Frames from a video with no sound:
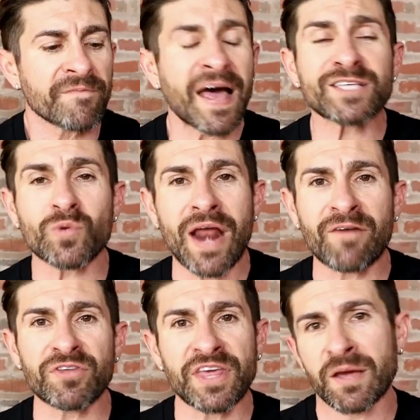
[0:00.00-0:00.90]
that's when
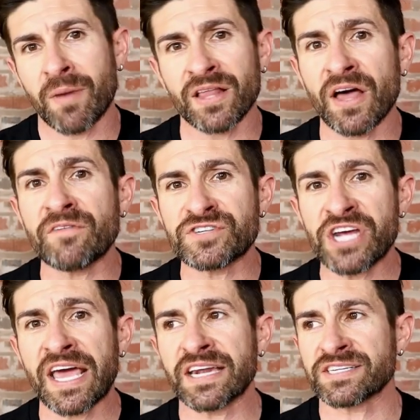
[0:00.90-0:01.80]
everything in my life
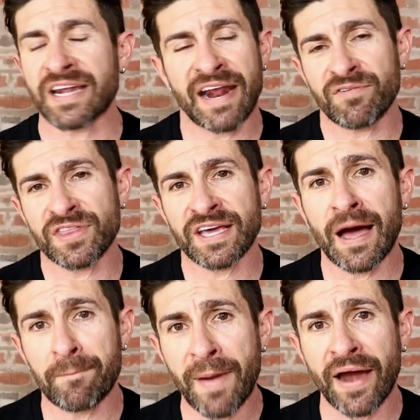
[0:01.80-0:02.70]
changed and everything
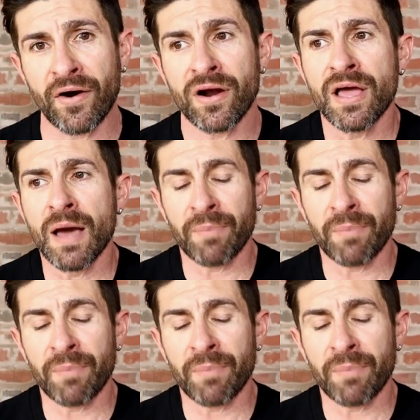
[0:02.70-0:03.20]
got better.